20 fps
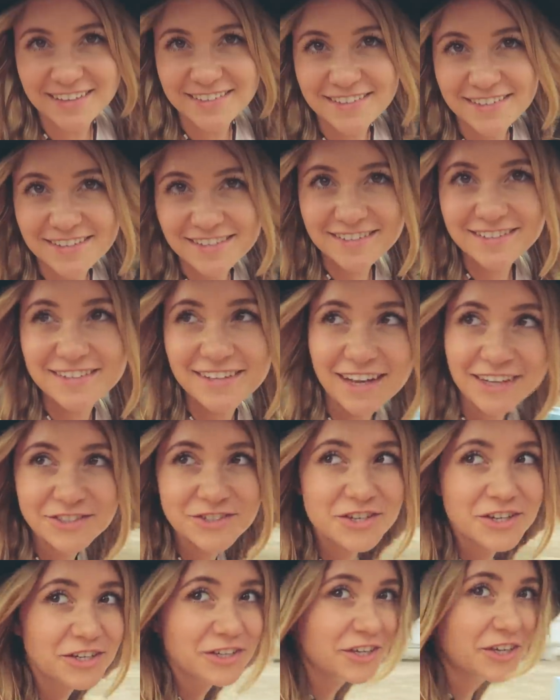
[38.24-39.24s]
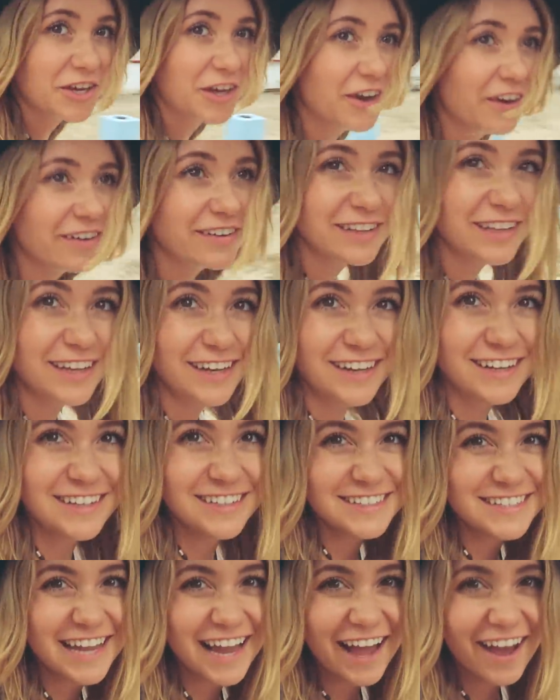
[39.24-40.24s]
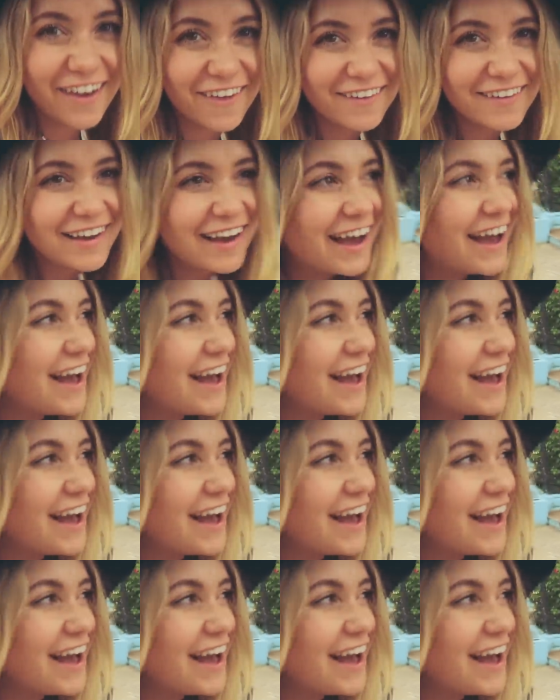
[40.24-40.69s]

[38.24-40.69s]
This is such a cute little town,